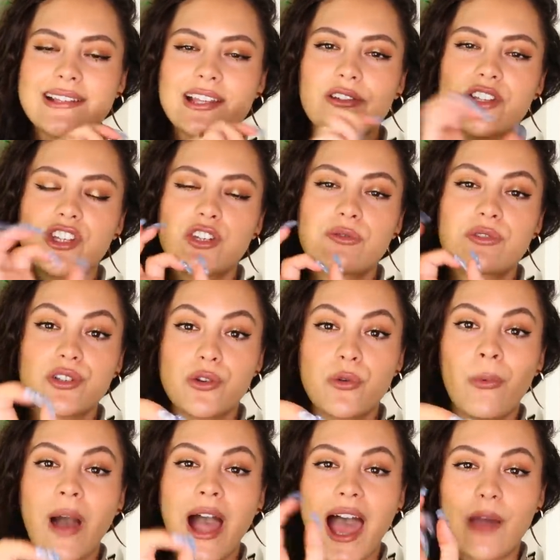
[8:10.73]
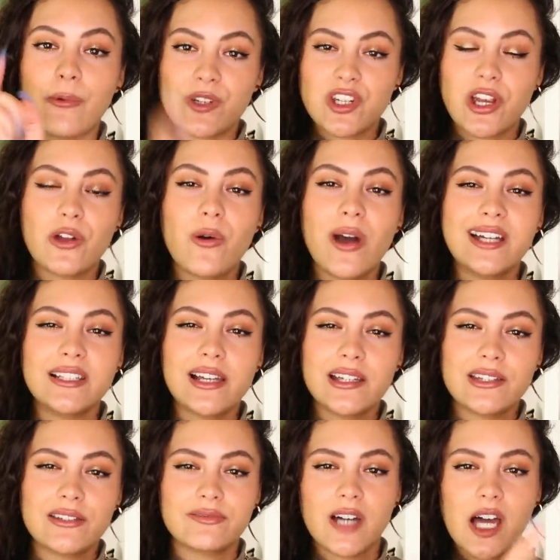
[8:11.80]
they also do square, which I quite like
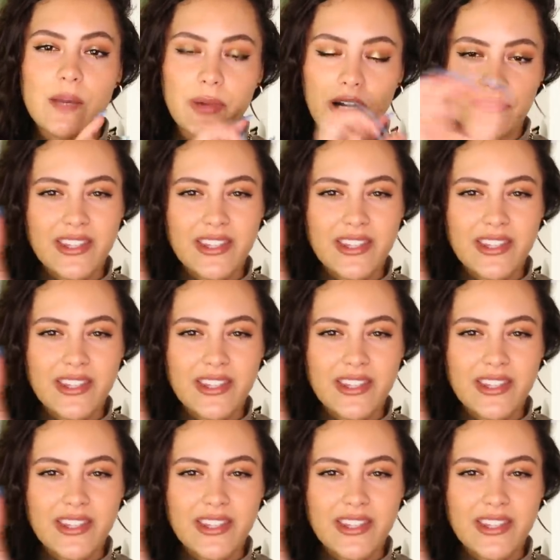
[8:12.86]
the vibe of.